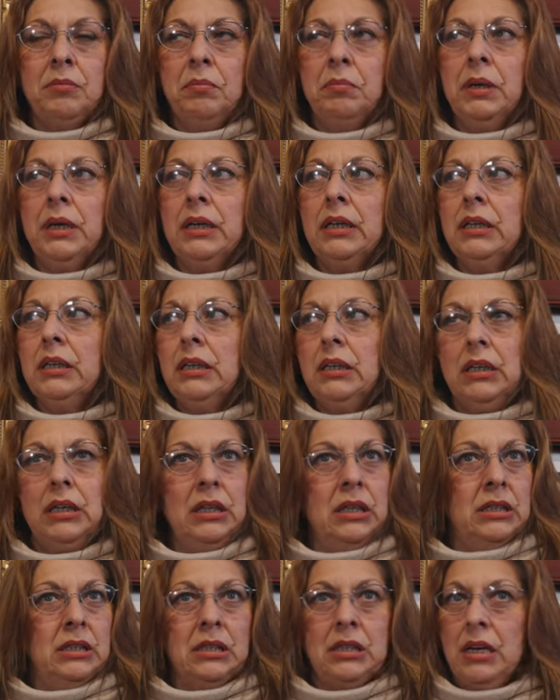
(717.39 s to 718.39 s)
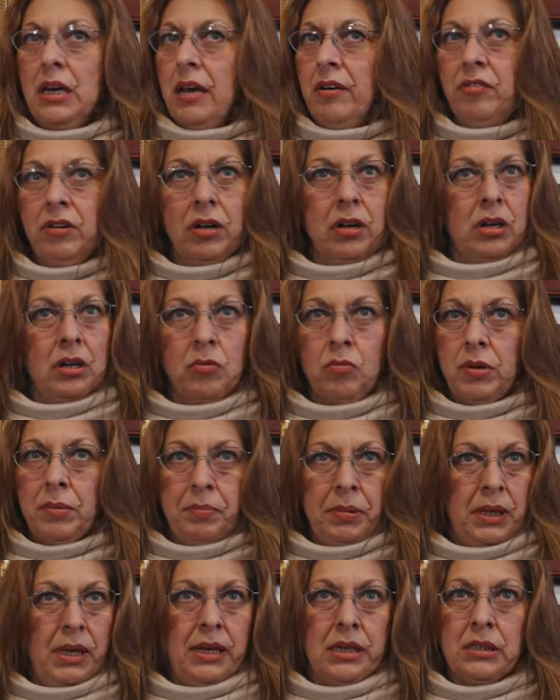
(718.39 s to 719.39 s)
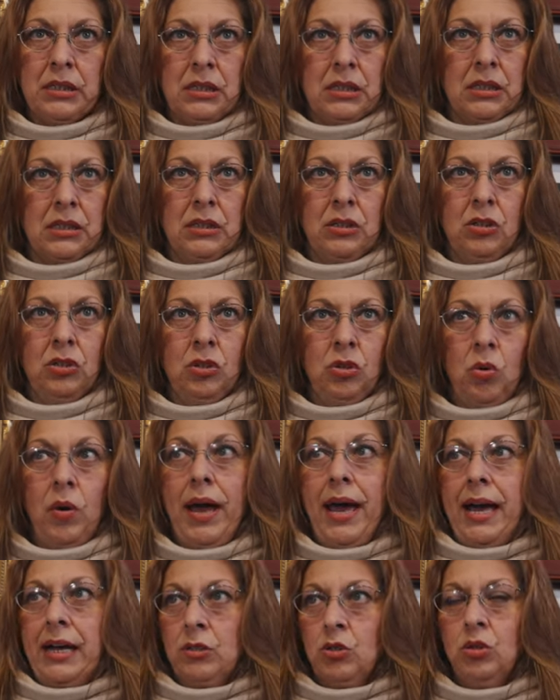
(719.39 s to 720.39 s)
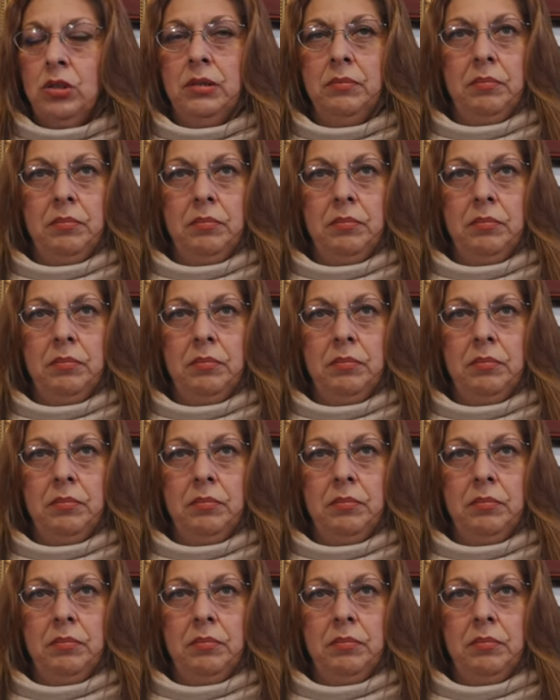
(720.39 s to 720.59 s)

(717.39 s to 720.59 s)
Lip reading: but it's never gonna replace you actually